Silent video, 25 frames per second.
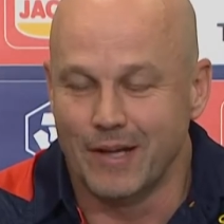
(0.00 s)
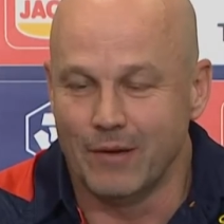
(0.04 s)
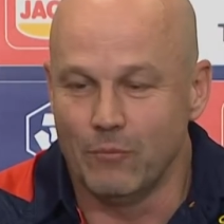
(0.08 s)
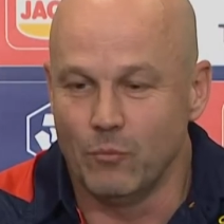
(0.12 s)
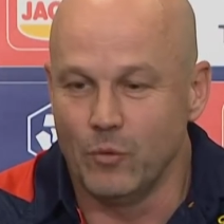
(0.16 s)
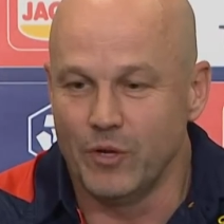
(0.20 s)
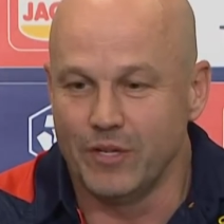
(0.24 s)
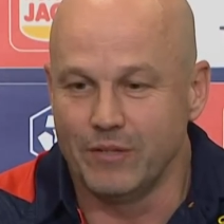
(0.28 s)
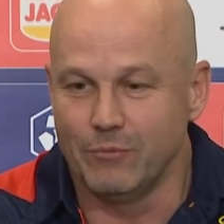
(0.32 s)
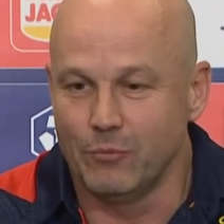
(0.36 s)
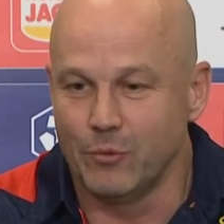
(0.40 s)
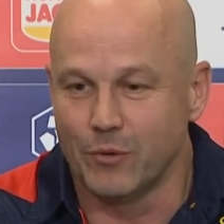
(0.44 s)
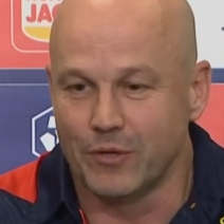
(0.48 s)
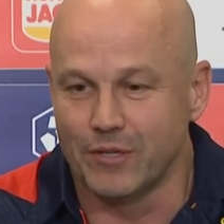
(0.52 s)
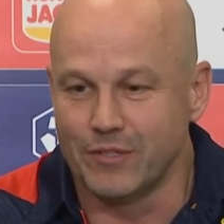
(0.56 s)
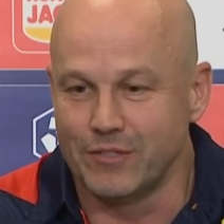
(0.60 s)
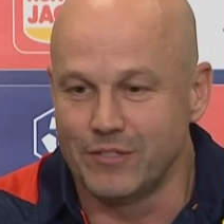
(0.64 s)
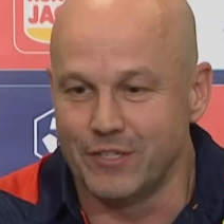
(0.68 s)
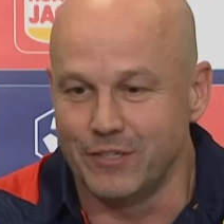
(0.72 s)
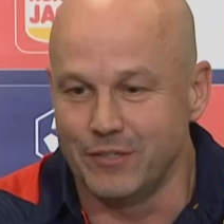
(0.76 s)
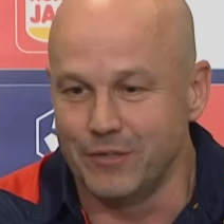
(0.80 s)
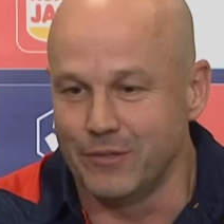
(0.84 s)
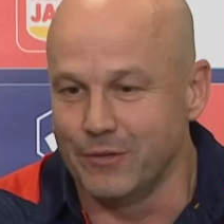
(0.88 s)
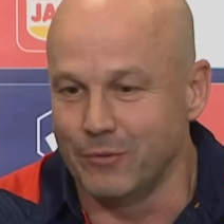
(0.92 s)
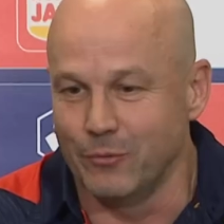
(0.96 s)
And we'll
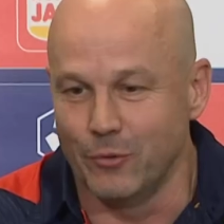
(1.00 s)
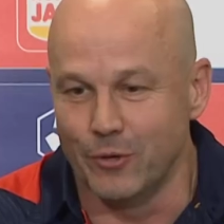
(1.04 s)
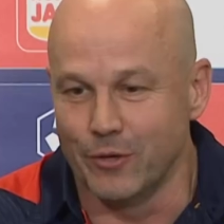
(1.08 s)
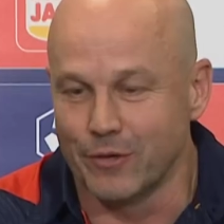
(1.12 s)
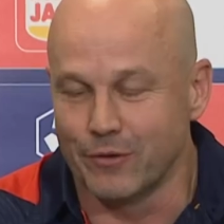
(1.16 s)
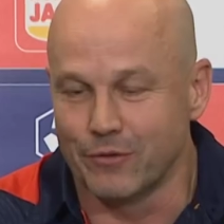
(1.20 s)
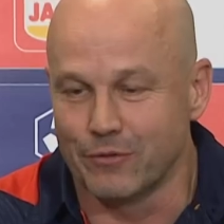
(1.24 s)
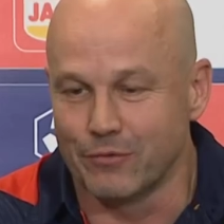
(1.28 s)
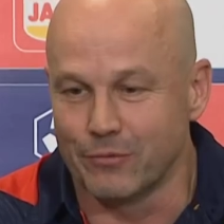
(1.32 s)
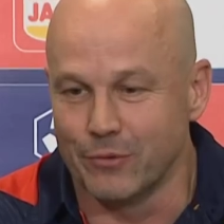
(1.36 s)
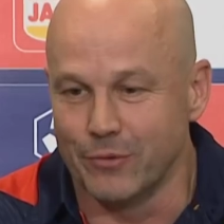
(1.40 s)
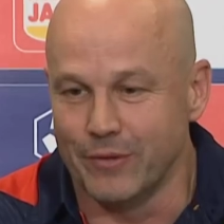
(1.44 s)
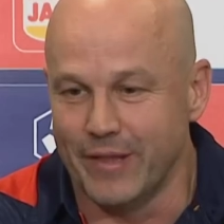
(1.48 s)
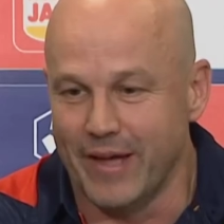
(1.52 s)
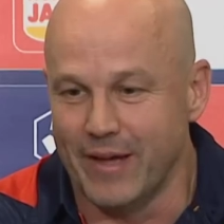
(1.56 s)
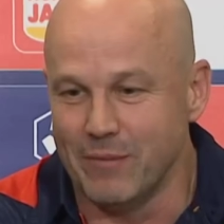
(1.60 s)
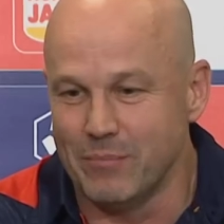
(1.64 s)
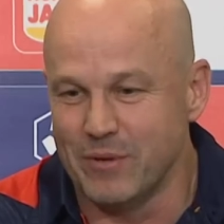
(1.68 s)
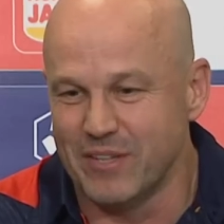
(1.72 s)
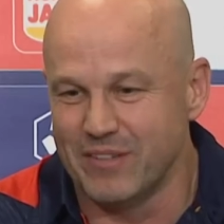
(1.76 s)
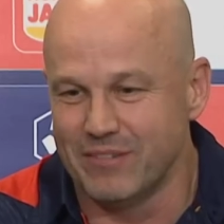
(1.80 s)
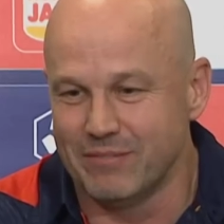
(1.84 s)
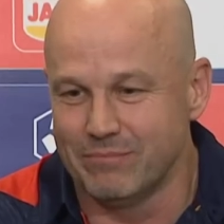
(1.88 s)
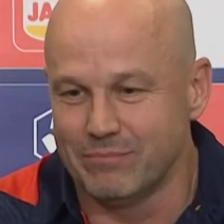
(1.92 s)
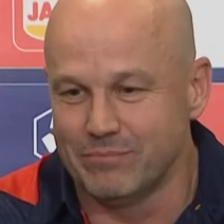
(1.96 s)
continue to work through that.
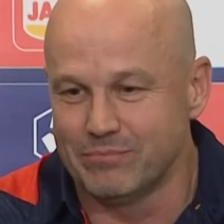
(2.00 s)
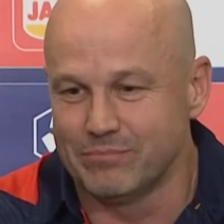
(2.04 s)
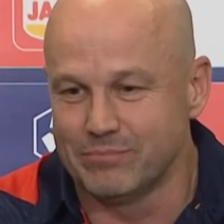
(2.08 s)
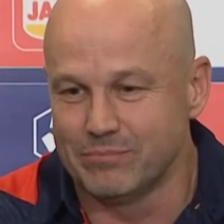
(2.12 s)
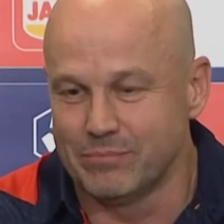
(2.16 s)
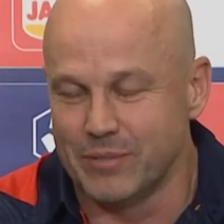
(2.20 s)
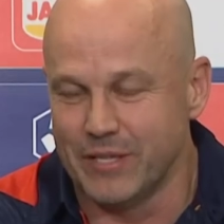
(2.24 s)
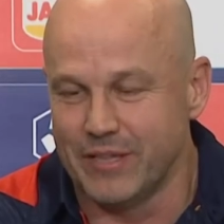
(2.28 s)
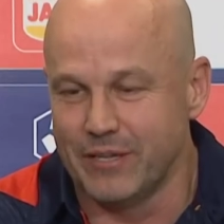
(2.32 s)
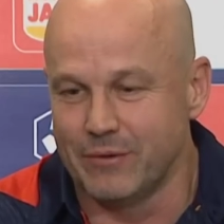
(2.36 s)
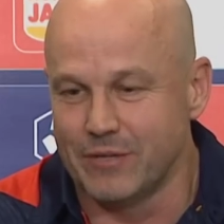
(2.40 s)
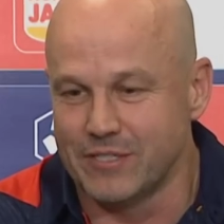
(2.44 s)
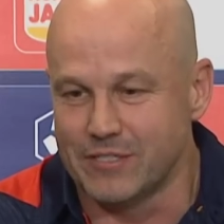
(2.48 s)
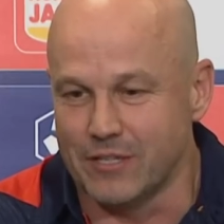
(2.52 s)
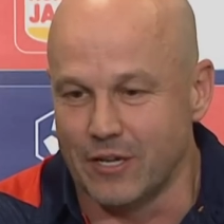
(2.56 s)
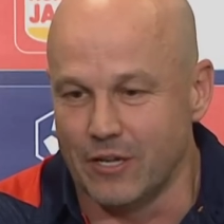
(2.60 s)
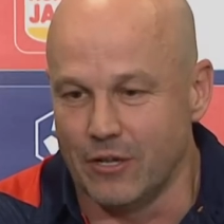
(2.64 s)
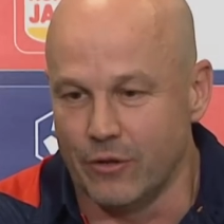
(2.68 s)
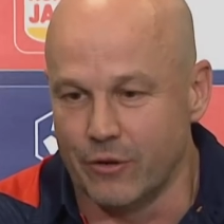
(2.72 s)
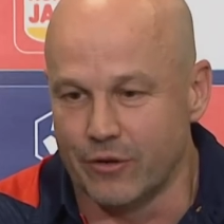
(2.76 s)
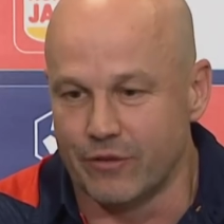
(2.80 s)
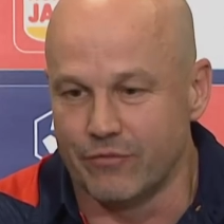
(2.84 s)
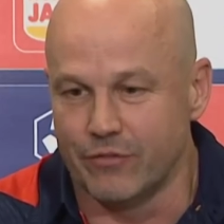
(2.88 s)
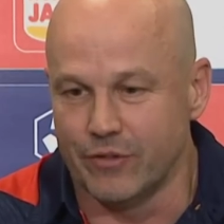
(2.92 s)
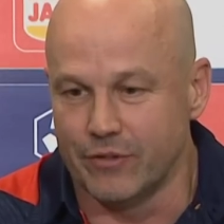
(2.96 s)
But there is a
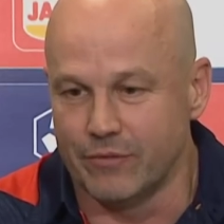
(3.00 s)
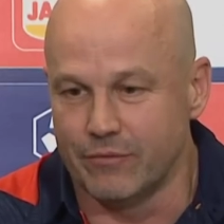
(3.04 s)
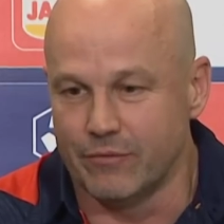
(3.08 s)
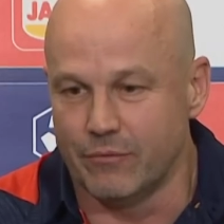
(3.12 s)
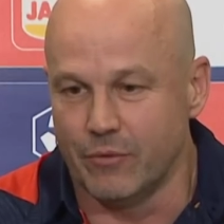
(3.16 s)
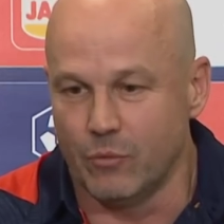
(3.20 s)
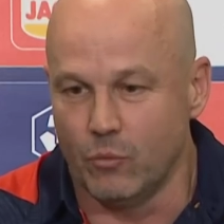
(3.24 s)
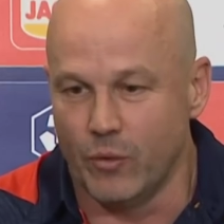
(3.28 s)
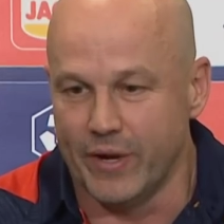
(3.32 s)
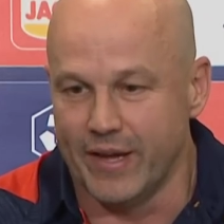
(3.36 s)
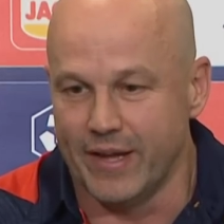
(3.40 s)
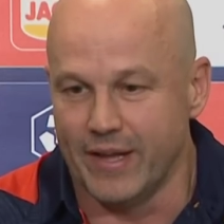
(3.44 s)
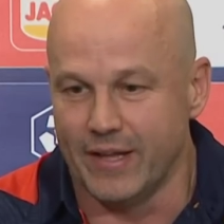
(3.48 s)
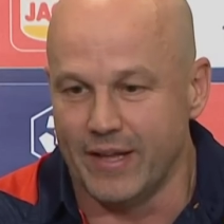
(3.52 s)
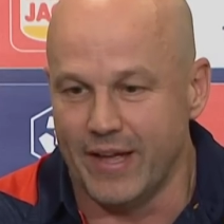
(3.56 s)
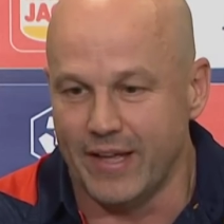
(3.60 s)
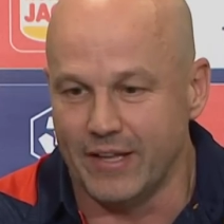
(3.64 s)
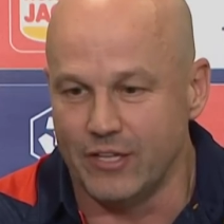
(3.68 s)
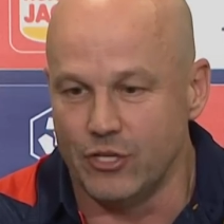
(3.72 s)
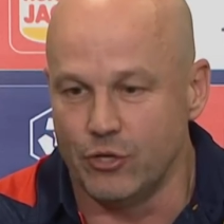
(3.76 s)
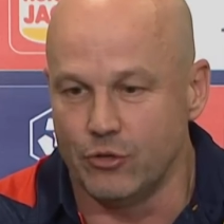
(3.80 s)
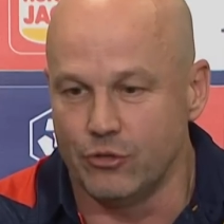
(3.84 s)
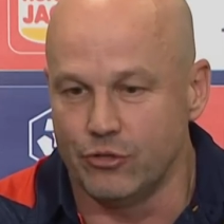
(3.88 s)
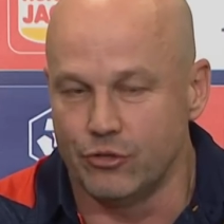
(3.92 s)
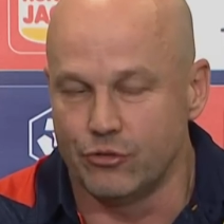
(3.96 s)
lot of it that
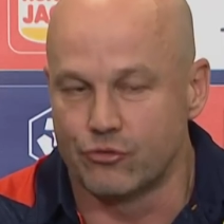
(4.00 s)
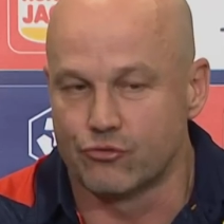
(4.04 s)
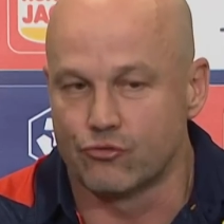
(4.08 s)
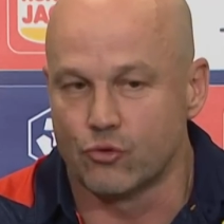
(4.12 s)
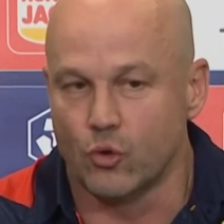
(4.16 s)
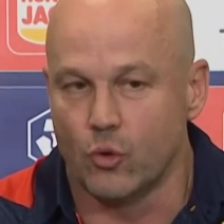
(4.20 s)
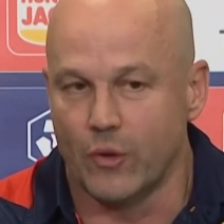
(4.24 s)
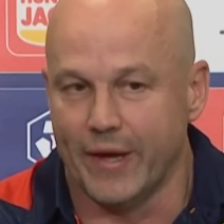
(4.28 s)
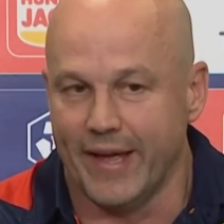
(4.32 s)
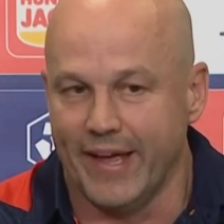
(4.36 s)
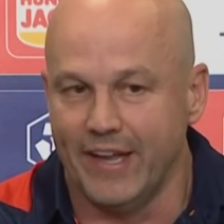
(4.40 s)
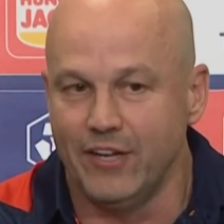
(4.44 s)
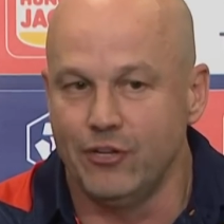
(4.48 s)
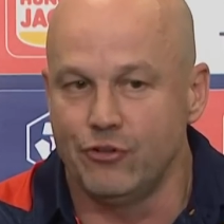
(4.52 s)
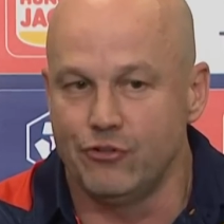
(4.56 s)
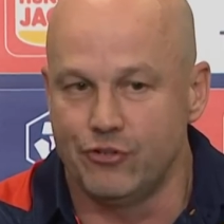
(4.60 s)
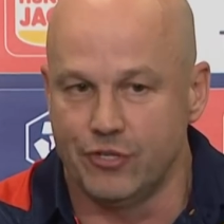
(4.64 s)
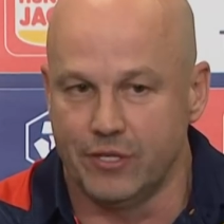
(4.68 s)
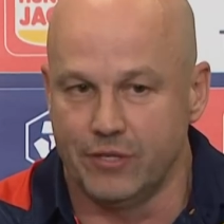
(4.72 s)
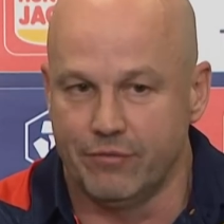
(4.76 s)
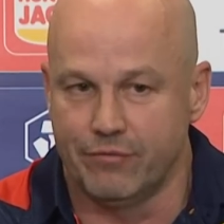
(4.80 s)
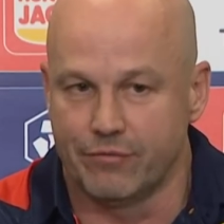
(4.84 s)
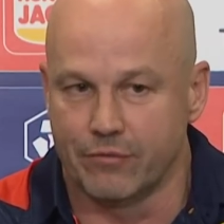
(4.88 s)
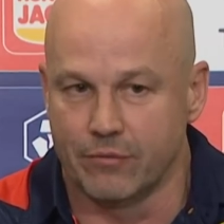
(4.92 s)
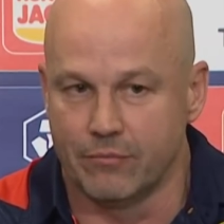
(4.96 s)
you draw
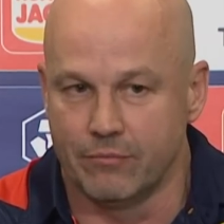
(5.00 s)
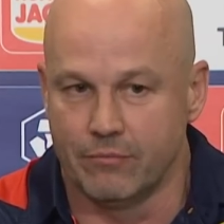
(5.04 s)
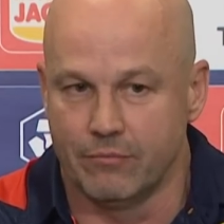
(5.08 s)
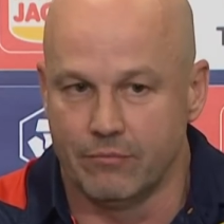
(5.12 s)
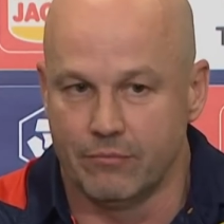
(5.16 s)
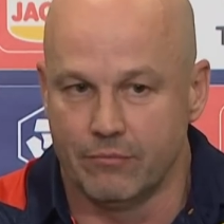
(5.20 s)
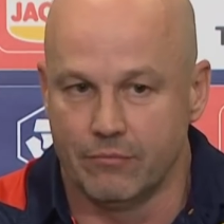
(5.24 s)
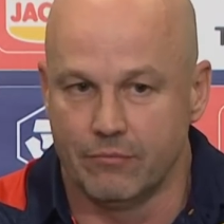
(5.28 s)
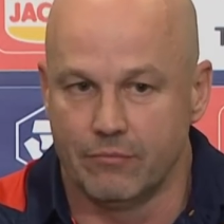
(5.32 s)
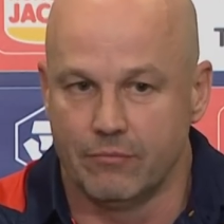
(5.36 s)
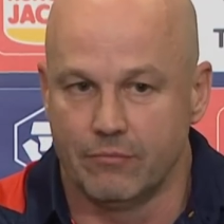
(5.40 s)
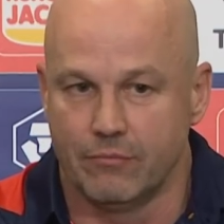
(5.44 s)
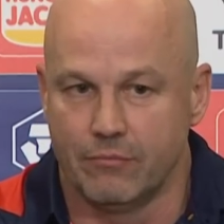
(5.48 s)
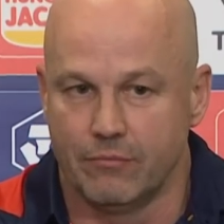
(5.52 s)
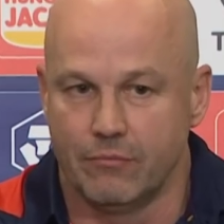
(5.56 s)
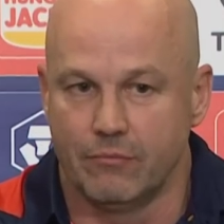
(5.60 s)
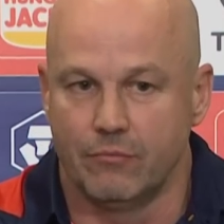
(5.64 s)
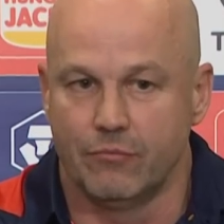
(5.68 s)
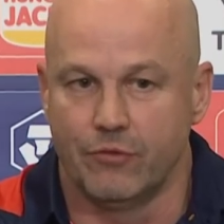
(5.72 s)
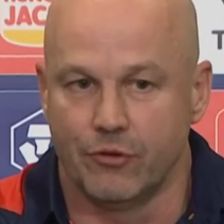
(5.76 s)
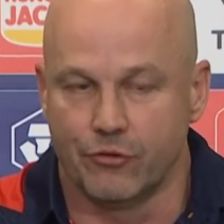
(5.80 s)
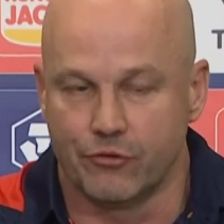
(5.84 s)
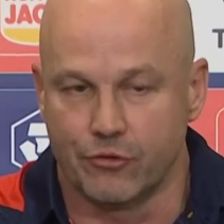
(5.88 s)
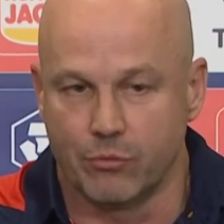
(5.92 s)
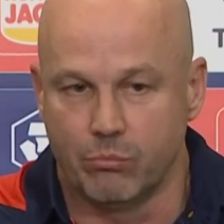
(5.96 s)
energy from
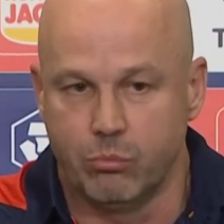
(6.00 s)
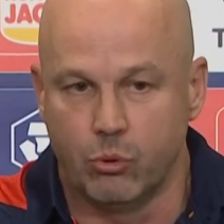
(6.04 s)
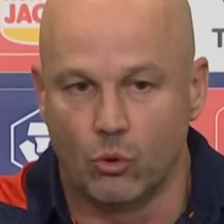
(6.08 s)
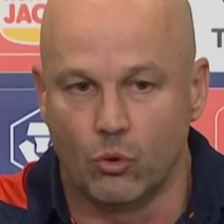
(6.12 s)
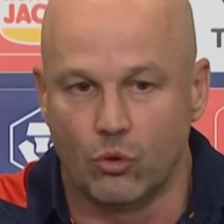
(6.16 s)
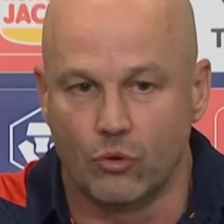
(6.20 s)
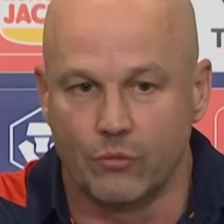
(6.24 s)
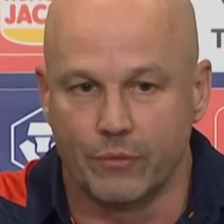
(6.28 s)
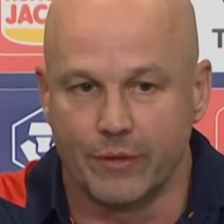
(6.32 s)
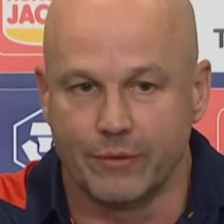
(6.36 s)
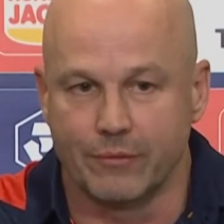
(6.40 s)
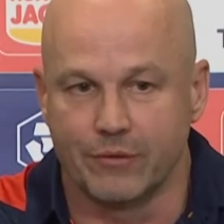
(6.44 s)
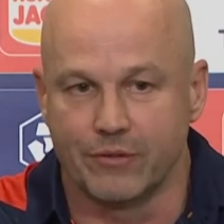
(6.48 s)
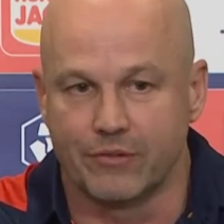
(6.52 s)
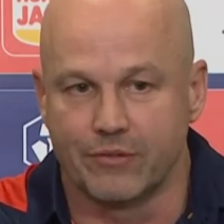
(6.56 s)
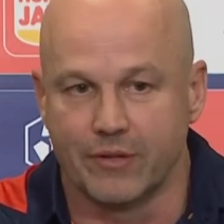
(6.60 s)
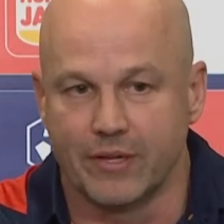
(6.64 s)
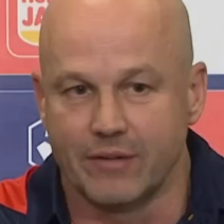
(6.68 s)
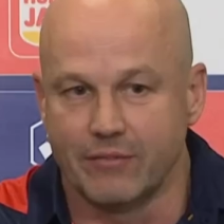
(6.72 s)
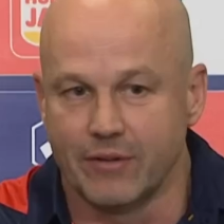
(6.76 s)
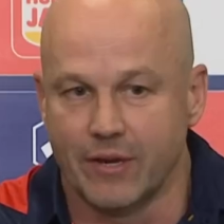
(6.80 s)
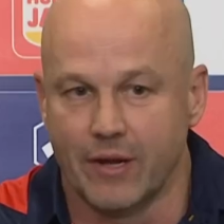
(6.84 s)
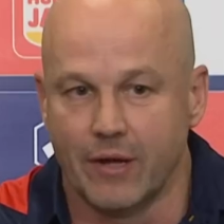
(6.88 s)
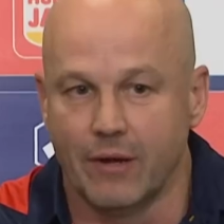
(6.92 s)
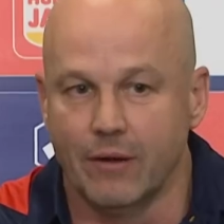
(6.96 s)
the support we
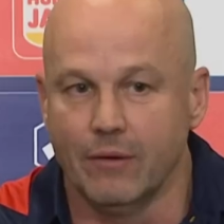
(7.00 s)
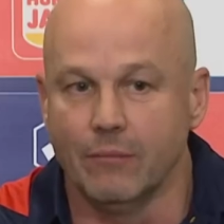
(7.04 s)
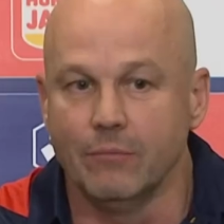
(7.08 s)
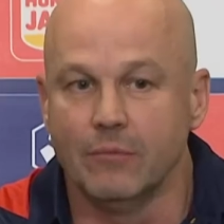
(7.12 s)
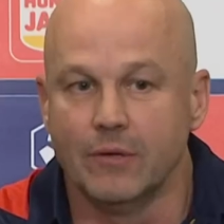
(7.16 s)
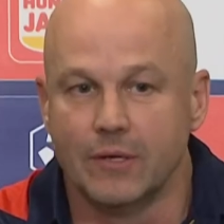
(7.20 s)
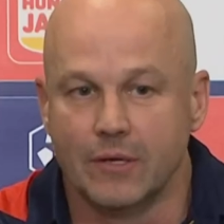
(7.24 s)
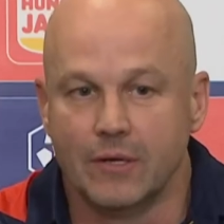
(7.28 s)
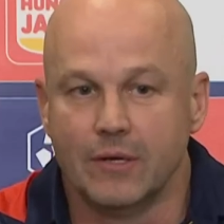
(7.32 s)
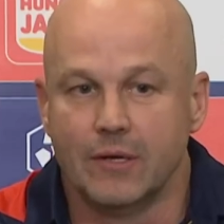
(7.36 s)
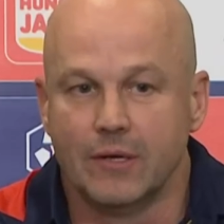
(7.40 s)
receive at home.